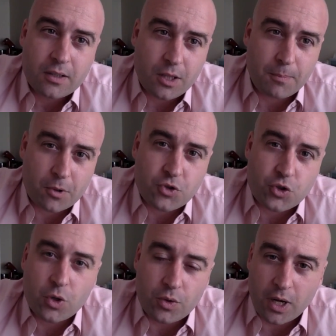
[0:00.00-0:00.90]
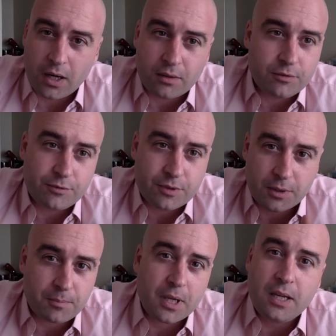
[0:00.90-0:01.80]
the pursuit of
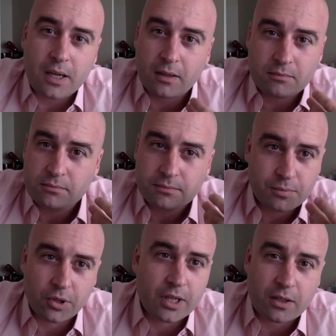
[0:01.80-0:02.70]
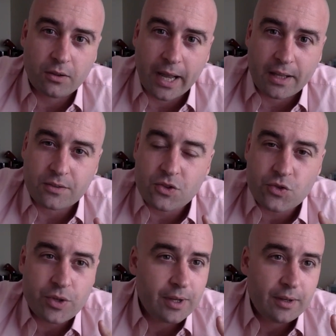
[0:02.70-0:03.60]
competing political
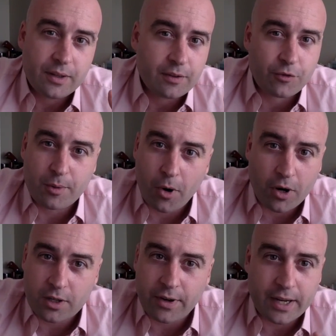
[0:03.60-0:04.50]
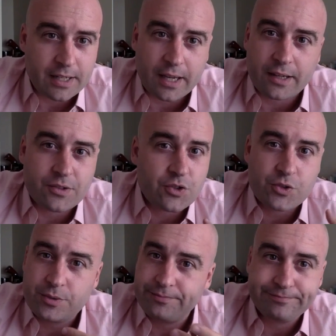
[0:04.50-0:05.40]
ends and the free market of
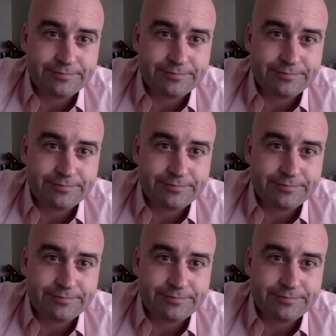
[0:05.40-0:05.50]
ideas,